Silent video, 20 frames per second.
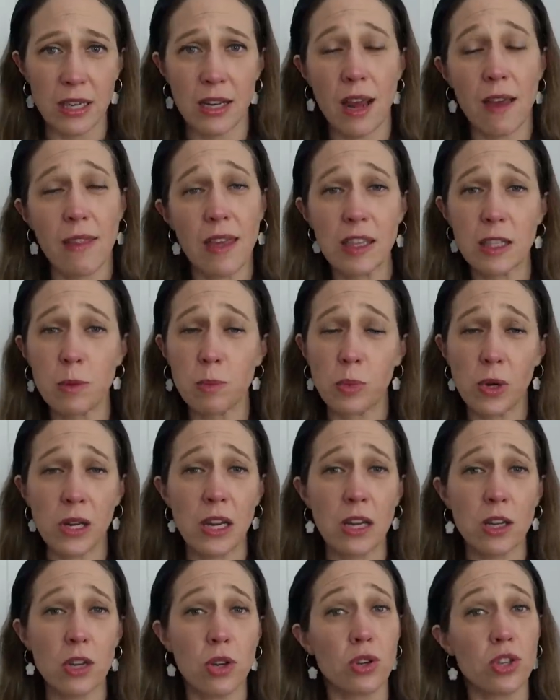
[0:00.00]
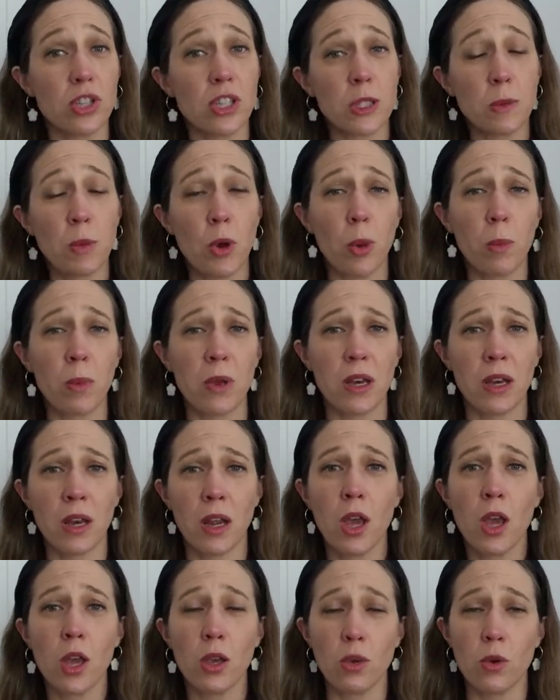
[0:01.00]
Now that's brilliant, you just pop in
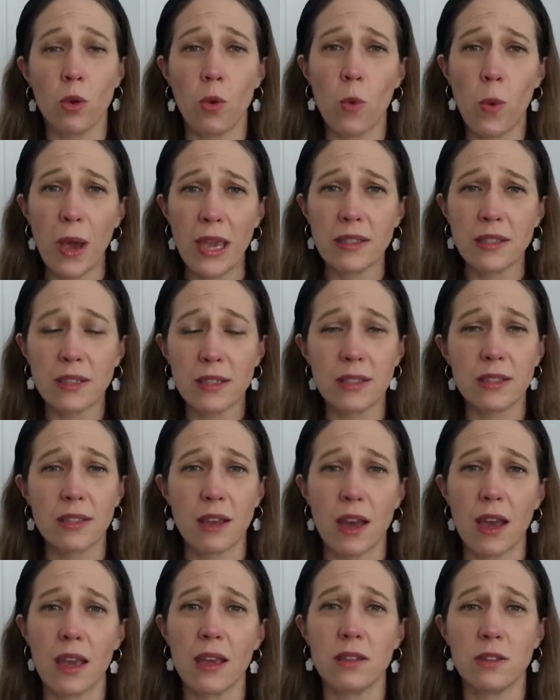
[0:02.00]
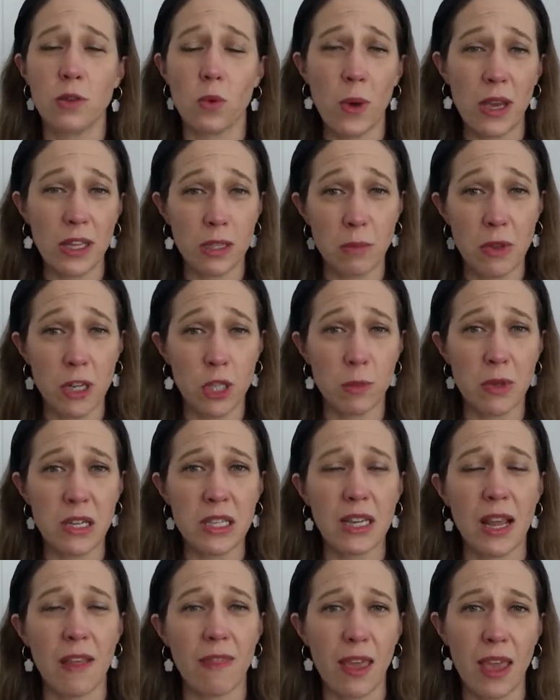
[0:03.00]
your waist size, your waist
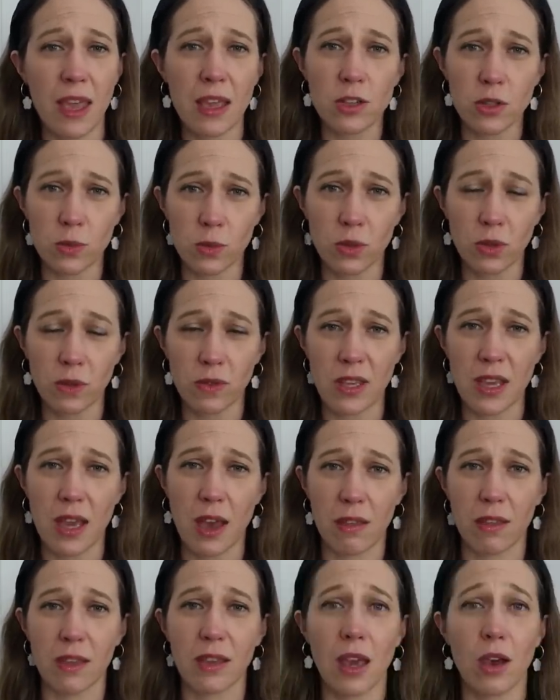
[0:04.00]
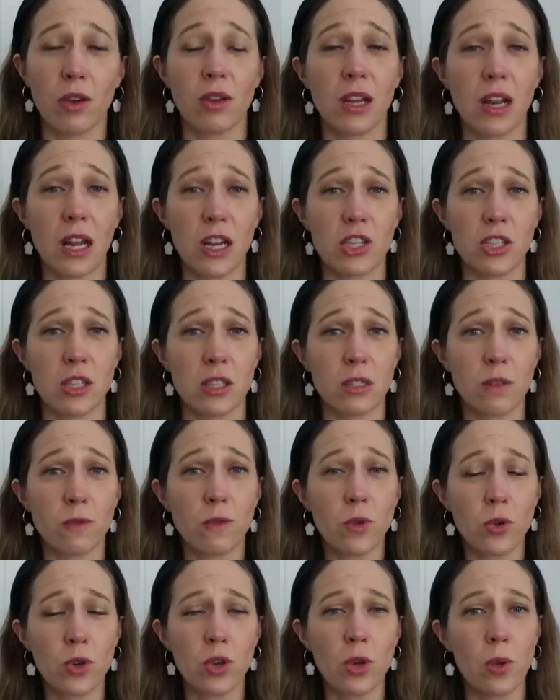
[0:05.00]
measurement, and they do all of the other calculations
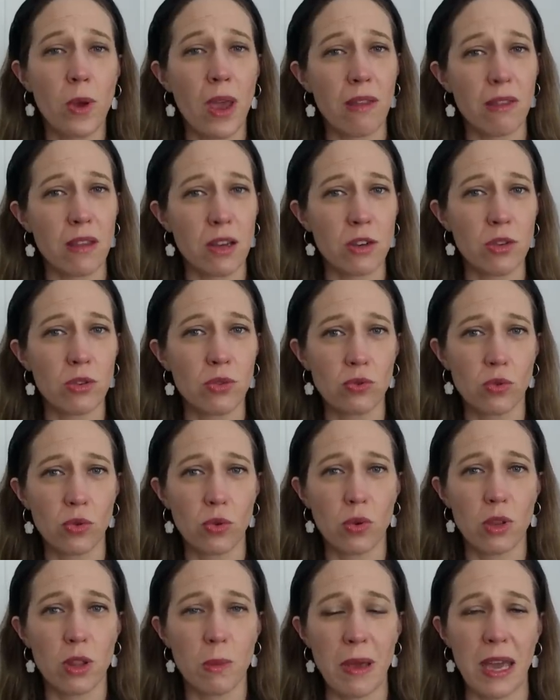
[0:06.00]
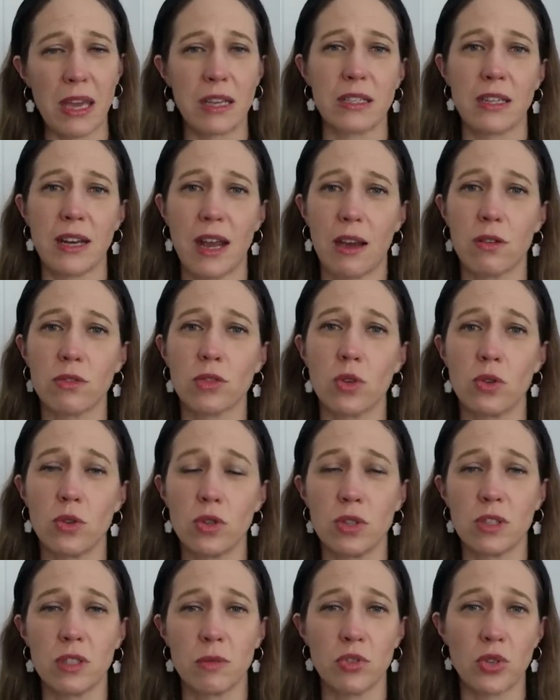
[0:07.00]
for you, and then you draw the pattern out
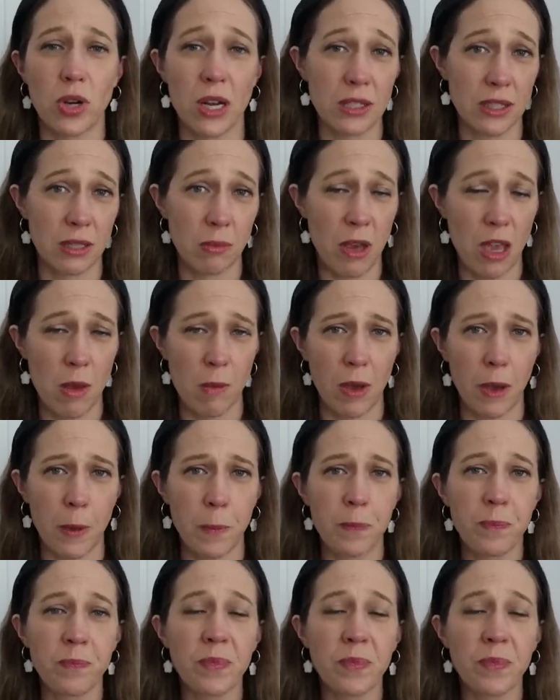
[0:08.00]
onto some tracing paper.